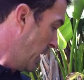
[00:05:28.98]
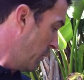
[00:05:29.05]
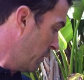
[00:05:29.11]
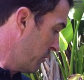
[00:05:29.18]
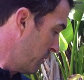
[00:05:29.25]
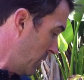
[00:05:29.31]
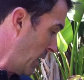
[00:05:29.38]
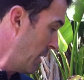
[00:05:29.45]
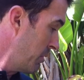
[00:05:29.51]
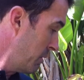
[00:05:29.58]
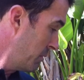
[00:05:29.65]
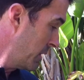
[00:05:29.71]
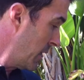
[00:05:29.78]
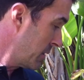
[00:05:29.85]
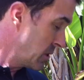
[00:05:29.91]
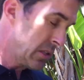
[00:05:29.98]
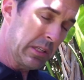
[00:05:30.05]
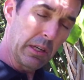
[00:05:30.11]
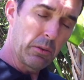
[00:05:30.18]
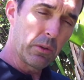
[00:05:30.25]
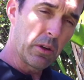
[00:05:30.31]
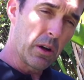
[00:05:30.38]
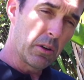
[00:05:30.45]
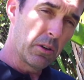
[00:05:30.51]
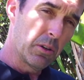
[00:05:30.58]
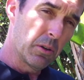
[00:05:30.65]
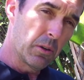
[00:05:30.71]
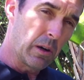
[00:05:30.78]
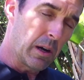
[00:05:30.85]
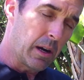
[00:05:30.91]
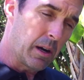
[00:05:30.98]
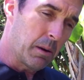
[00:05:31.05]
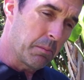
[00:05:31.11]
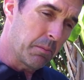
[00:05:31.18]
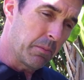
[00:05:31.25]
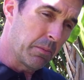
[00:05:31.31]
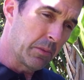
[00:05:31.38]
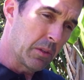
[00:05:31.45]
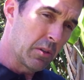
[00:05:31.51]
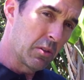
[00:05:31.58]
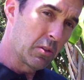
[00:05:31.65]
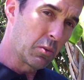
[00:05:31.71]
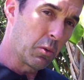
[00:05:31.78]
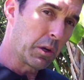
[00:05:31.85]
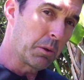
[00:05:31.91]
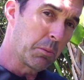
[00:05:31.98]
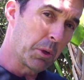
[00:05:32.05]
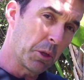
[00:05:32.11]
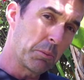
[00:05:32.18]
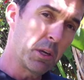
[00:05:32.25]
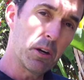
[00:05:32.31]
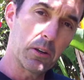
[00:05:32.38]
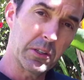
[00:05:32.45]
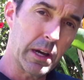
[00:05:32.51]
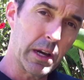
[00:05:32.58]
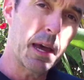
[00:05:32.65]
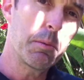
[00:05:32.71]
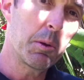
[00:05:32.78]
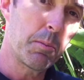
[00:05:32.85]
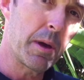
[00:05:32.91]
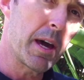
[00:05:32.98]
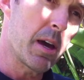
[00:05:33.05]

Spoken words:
and I've even got a stick with our new 20mm diamond